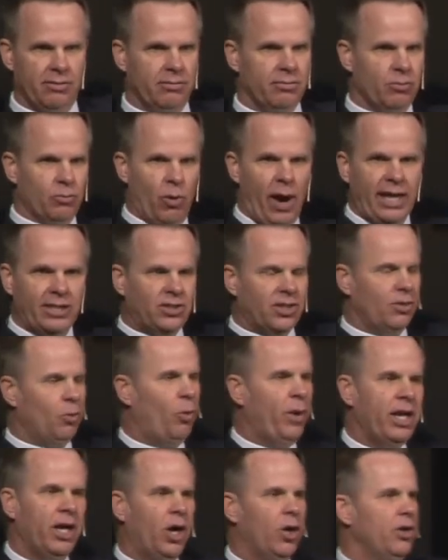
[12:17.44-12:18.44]
right,
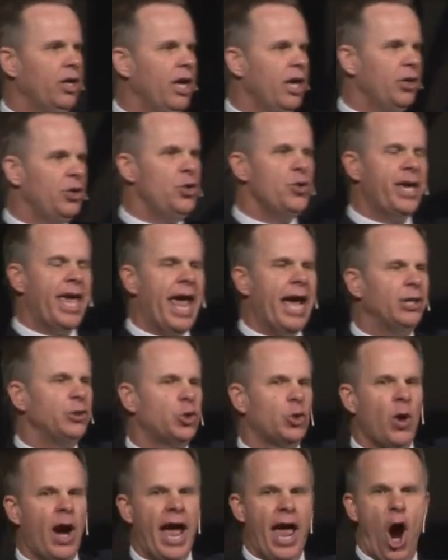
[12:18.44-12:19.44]
we don't, you can't
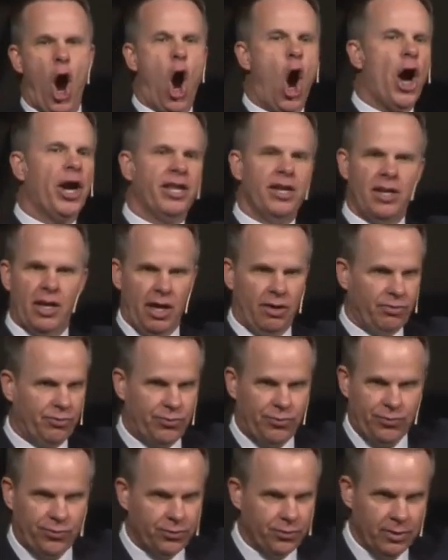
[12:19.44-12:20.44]
try hard
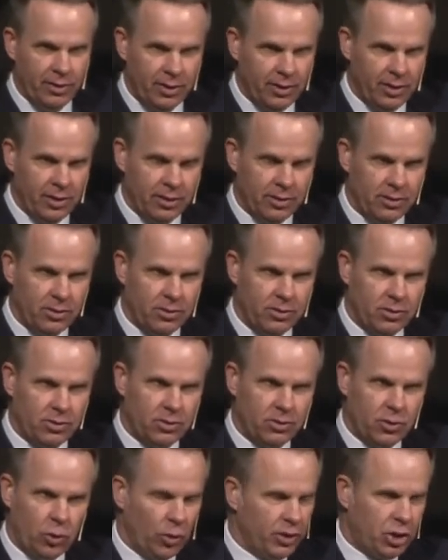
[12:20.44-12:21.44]
enough
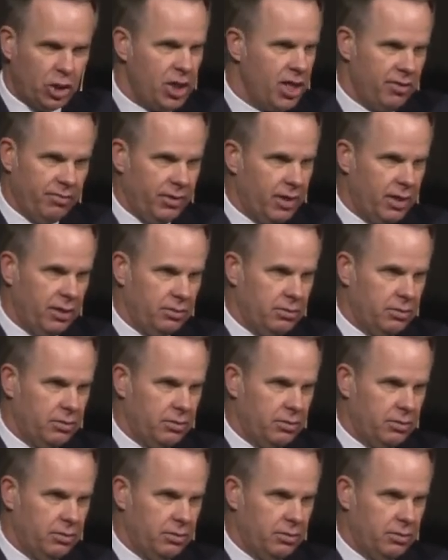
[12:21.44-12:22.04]
to achieve it.